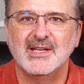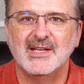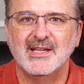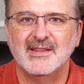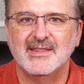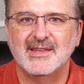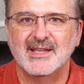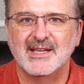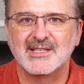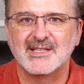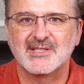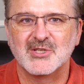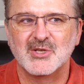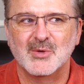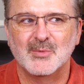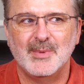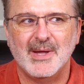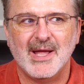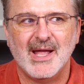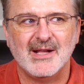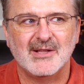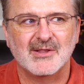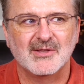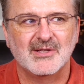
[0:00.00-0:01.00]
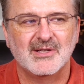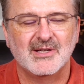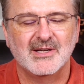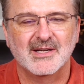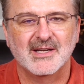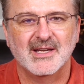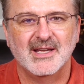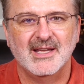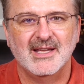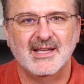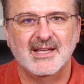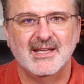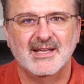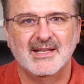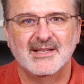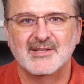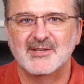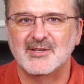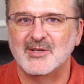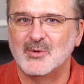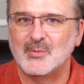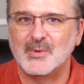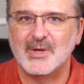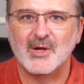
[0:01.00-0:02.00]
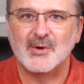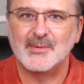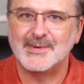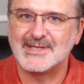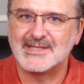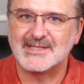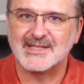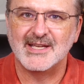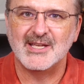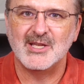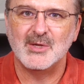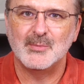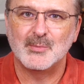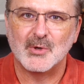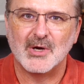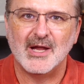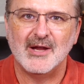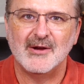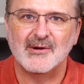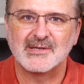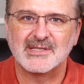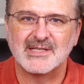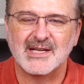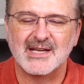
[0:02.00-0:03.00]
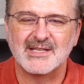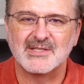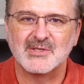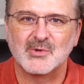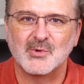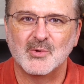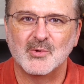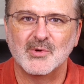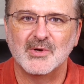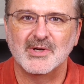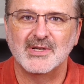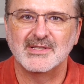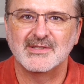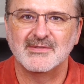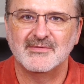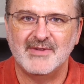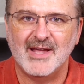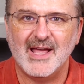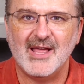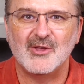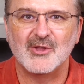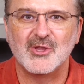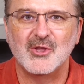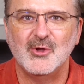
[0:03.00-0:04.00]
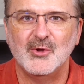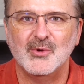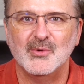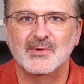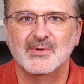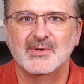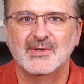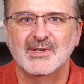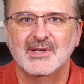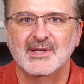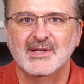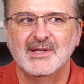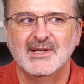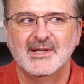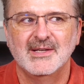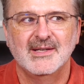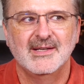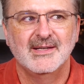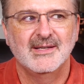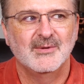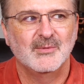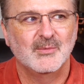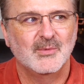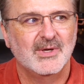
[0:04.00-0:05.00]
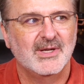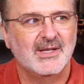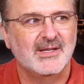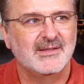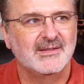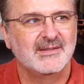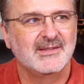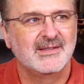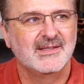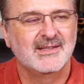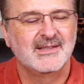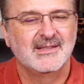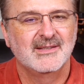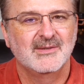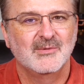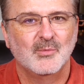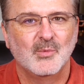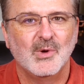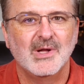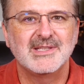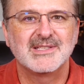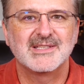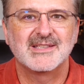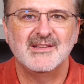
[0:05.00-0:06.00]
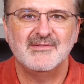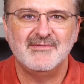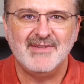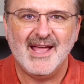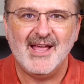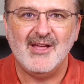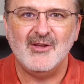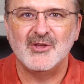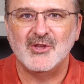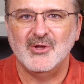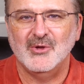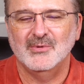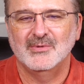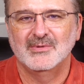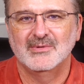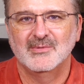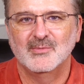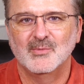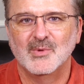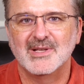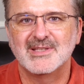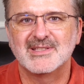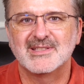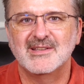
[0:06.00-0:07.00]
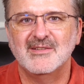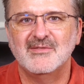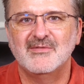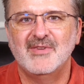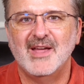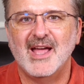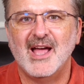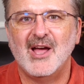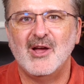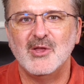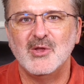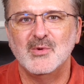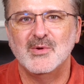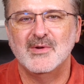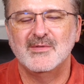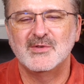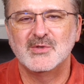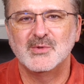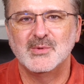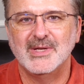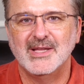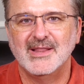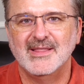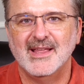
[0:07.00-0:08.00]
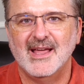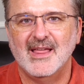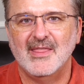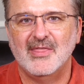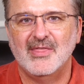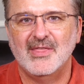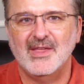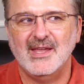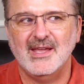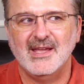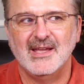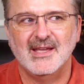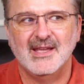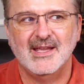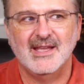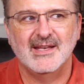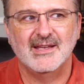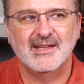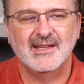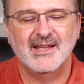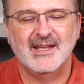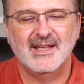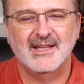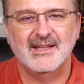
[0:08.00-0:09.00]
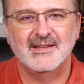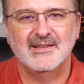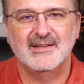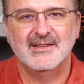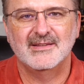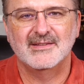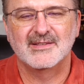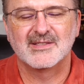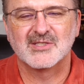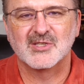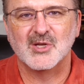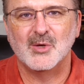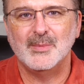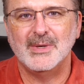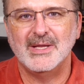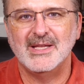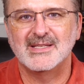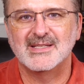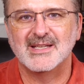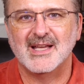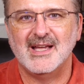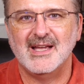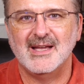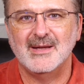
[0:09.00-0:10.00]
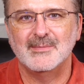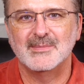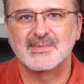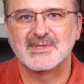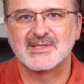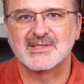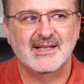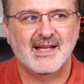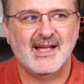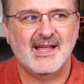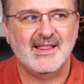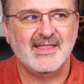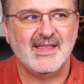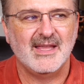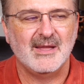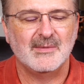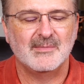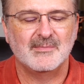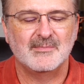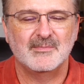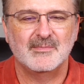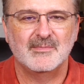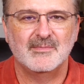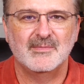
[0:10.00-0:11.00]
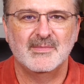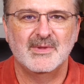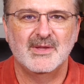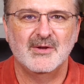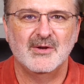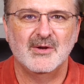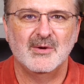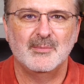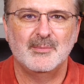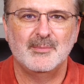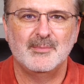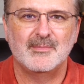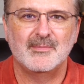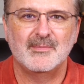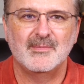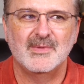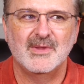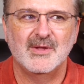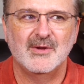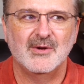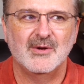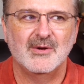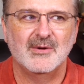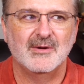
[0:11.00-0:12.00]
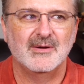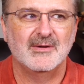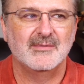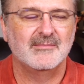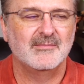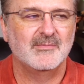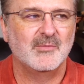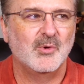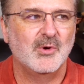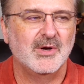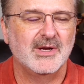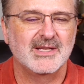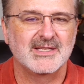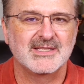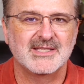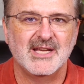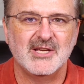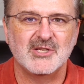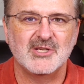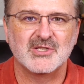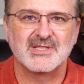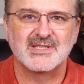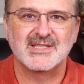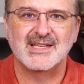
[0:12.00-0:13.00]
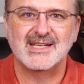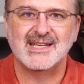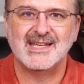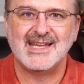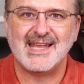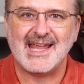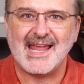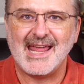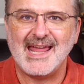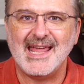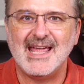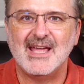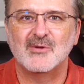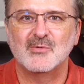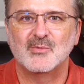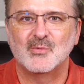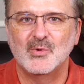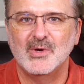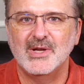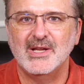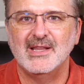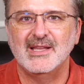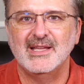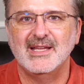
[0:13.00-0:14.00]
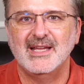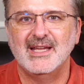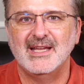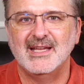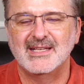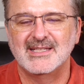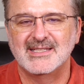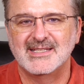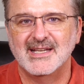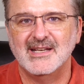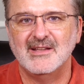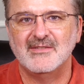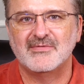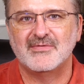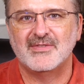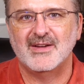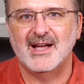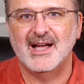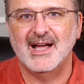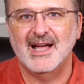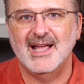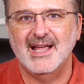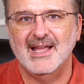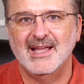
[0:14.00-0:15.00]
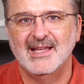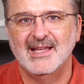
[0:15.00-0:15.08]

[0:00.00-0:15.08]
at things in your backlog, and, we always say you prioritize according to value. Well, what's the value? What's the value of doing that thing? And so many times I think there are organizations that can't really identify